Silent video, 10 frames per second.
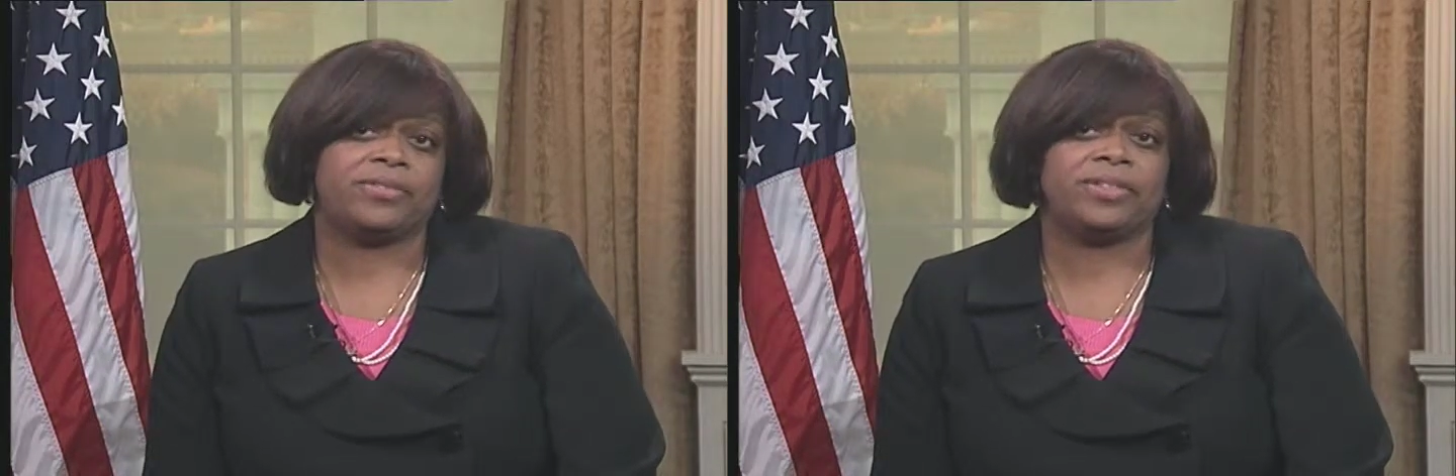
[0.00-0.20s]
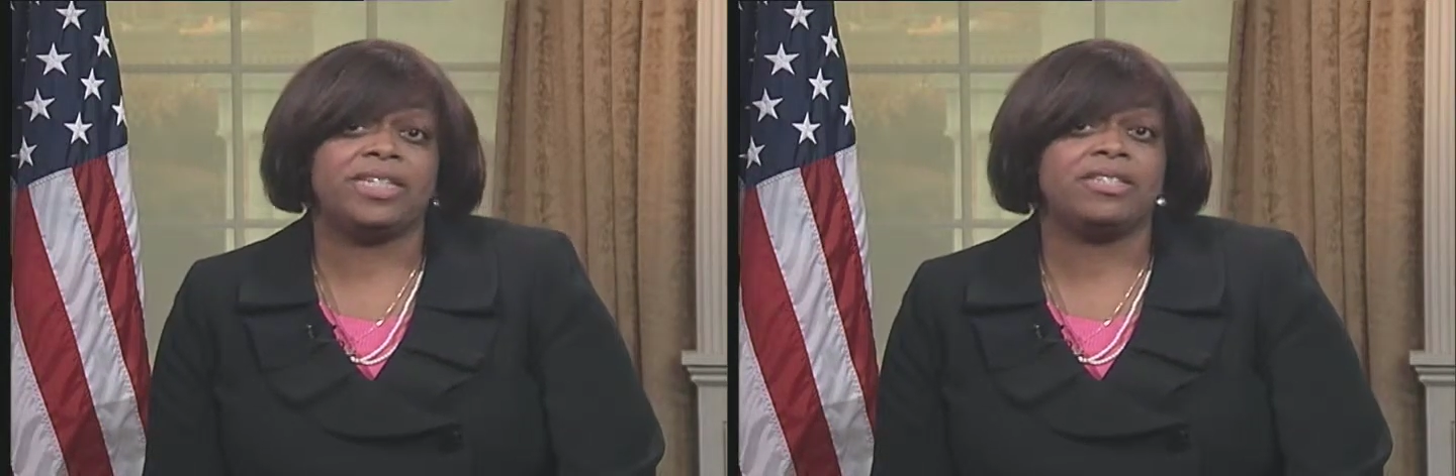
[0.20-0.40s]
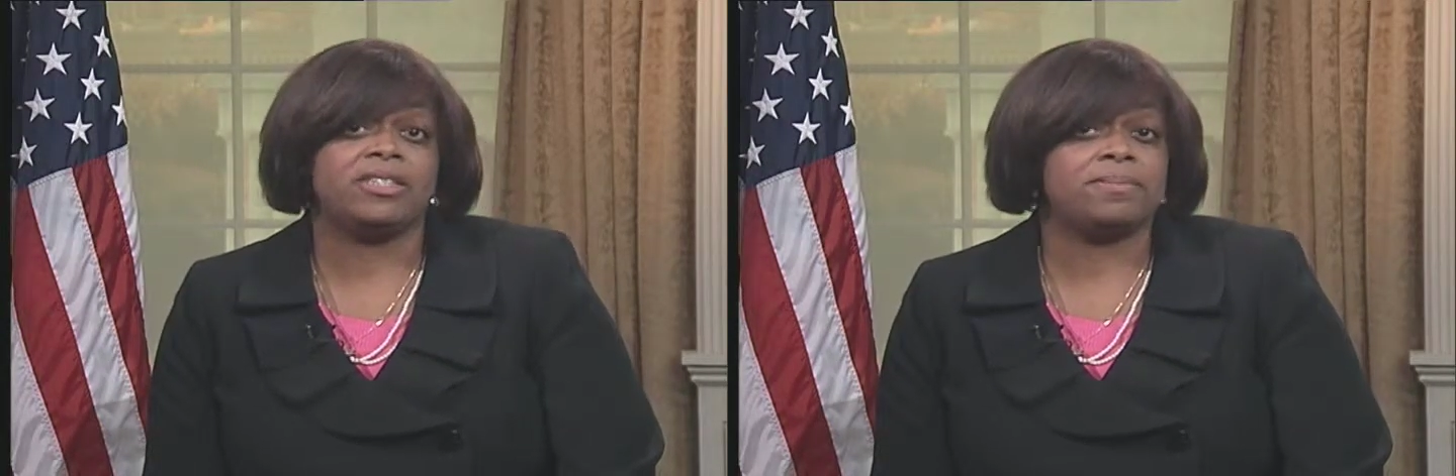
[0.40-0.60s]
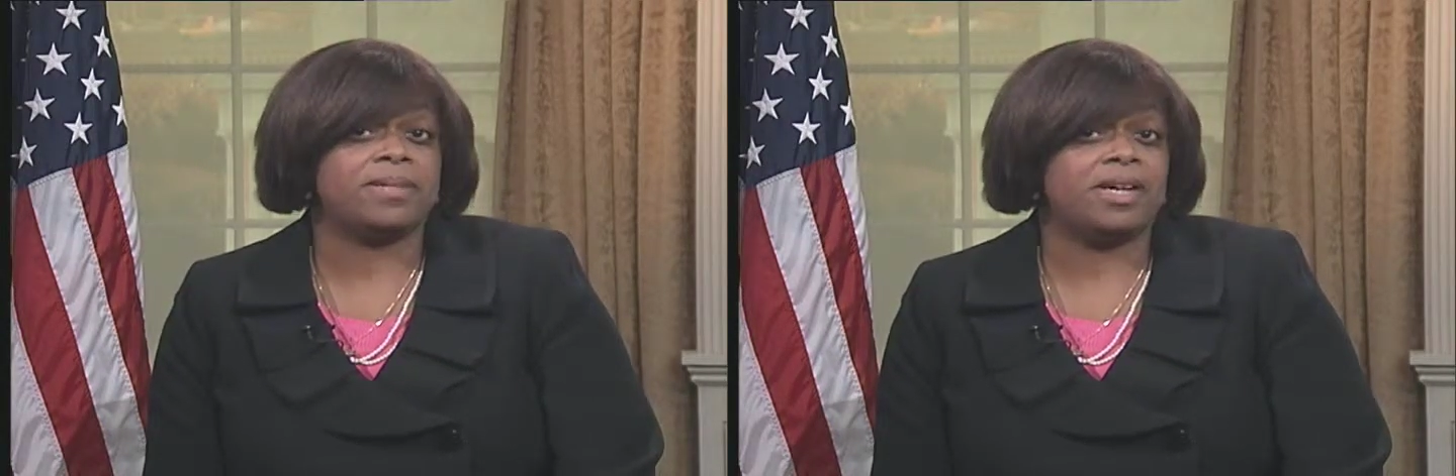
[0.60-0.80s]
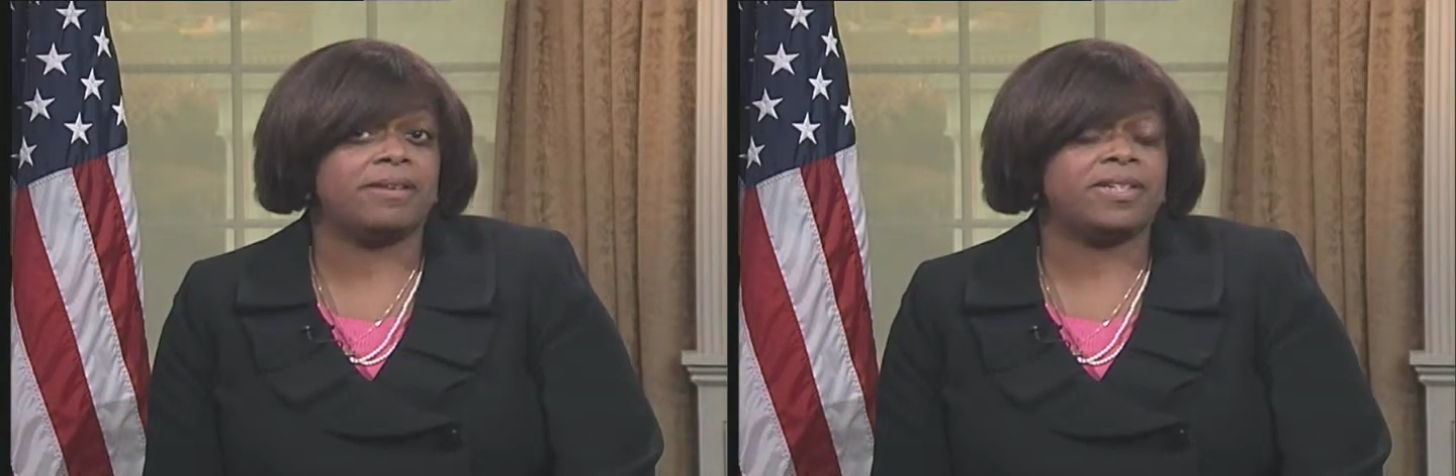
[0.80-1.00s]
of religious
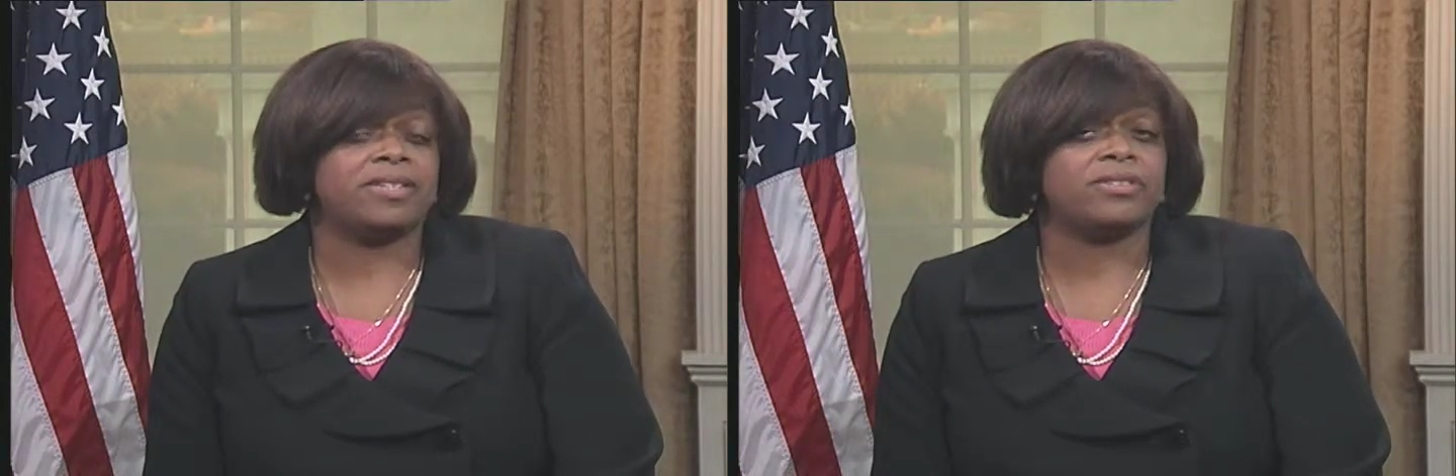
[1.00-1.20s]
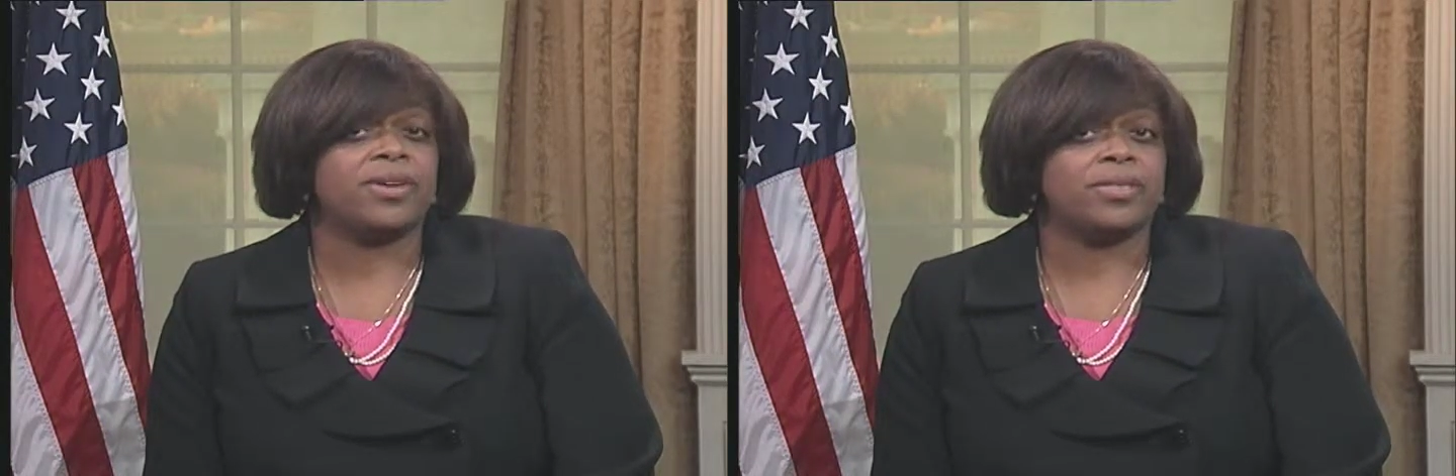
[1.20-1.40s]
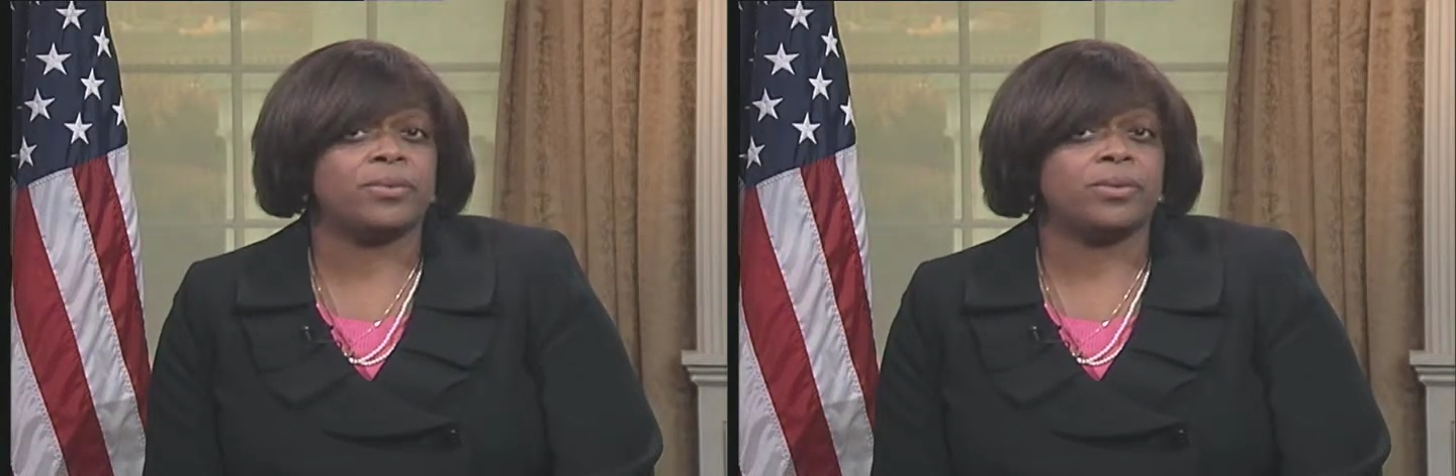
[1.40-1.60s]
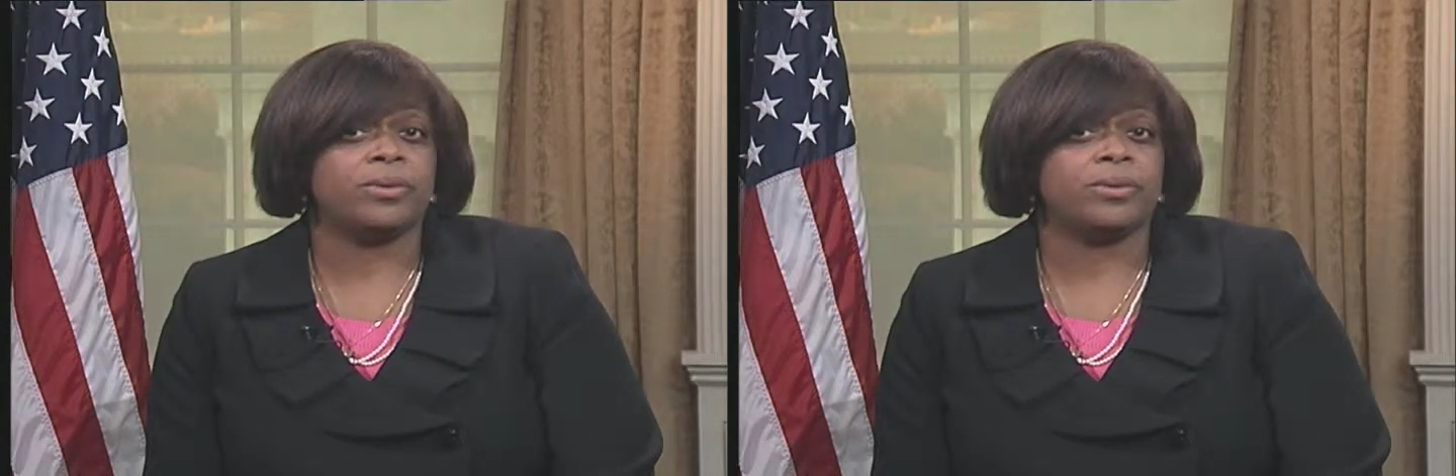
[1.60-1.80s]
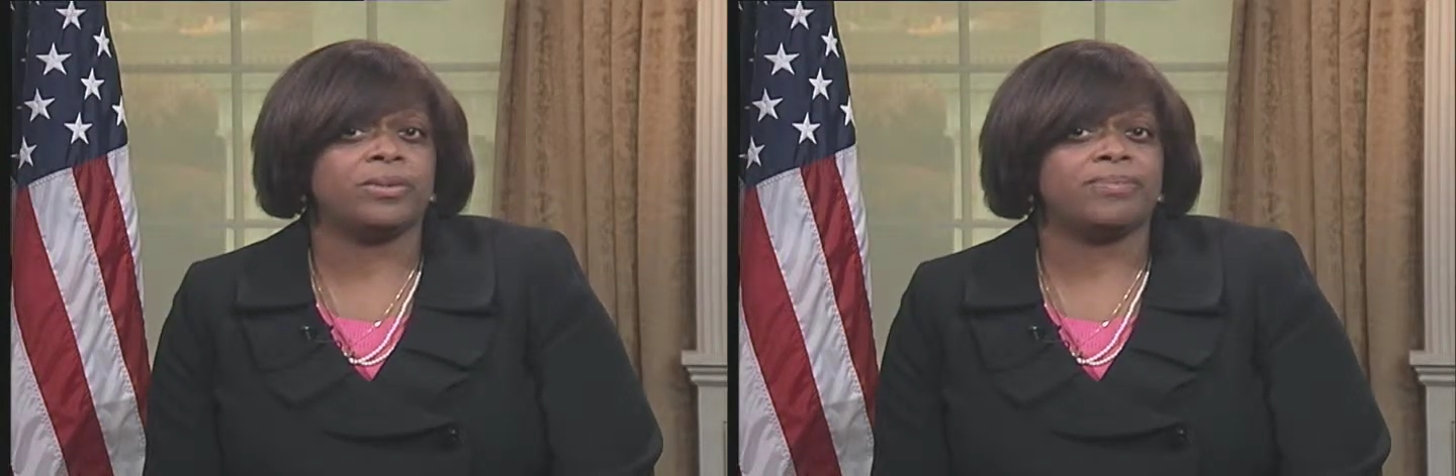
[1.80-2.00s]
minorities around the
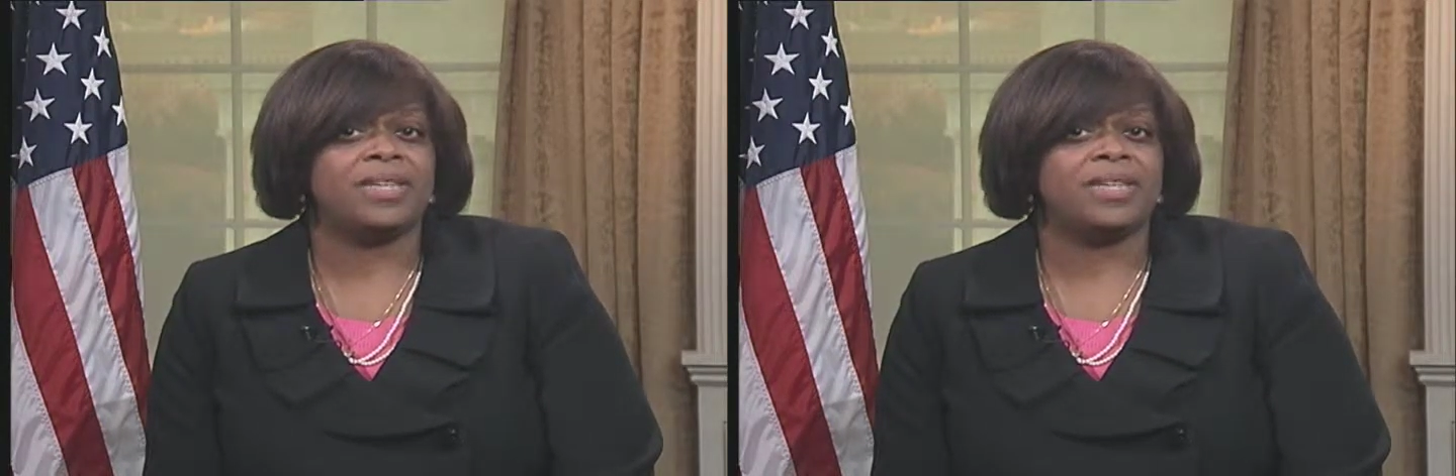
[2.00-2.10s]
world.